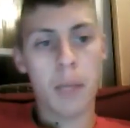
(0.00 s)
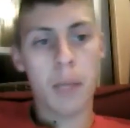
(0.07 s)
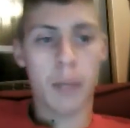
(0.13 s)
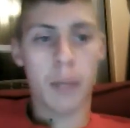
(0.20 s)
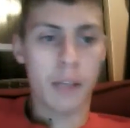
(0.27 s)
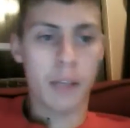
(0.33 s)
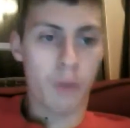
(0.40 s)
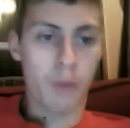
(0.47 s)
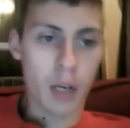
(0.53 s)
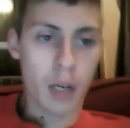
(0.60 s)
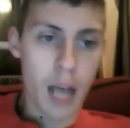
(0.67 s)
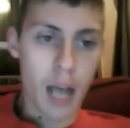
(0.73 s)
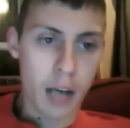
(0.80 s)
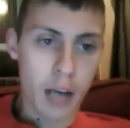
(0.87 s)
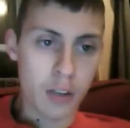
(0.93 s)
they played the
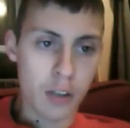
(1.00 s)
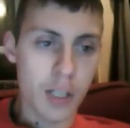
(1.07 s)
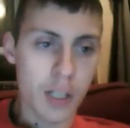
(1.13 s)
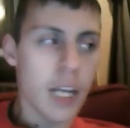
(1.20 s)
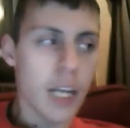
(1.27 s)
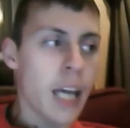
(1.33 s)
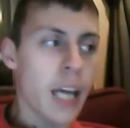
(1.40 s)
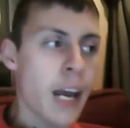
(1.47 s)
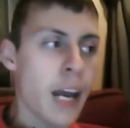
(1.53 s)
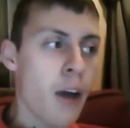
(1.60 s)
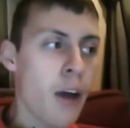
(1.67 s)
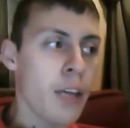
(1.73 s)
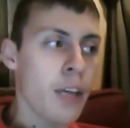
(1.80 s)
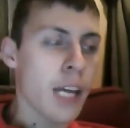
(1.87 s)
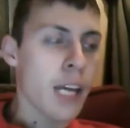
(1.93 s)
49ers, and
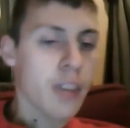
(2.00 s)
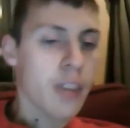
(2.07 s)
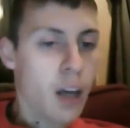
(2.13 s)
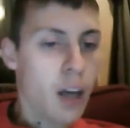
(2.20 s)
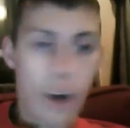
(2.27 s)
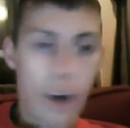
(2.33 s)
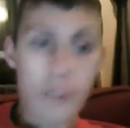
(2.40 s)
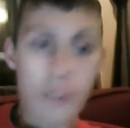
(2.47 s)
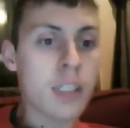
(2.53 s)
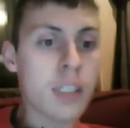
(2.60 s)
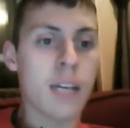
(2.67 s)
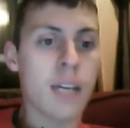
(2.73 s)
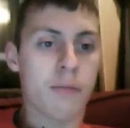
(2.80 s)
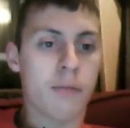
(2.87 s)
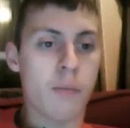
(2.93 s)
now they get the other
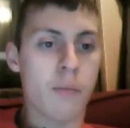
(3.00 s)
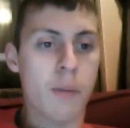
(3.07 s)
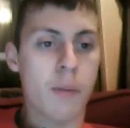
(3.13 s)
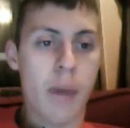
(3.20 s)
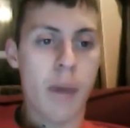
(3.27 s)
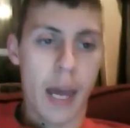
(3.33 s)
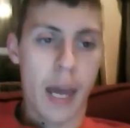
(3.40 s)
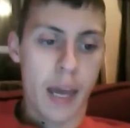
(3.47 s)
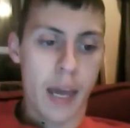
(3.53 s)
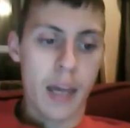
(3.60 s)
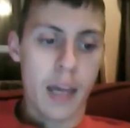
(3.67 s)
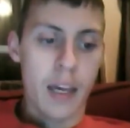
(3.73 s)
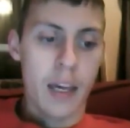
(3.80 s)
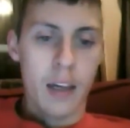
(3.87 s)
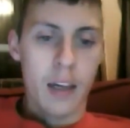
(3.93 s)
team from the Bay,
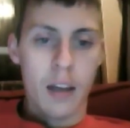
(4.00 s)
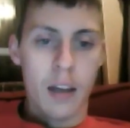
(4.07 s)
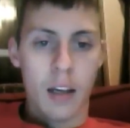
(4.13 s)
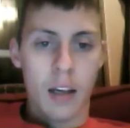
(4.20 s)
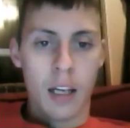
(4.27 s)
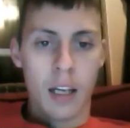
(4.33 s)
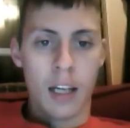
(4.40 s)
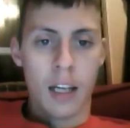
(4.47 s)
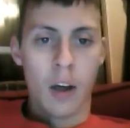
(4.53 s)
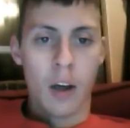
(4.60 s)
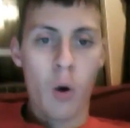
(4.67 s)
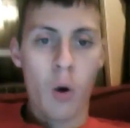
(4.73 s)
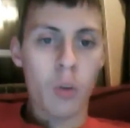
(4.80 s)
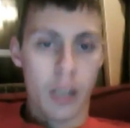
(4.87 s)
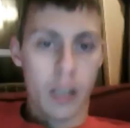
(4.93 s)

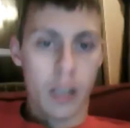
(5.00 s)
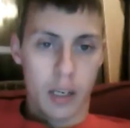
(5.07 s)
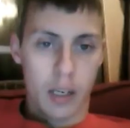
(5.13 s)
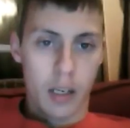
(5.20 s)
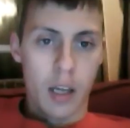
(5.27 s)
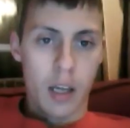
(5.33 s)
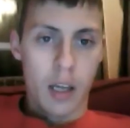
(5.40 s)
Oakland.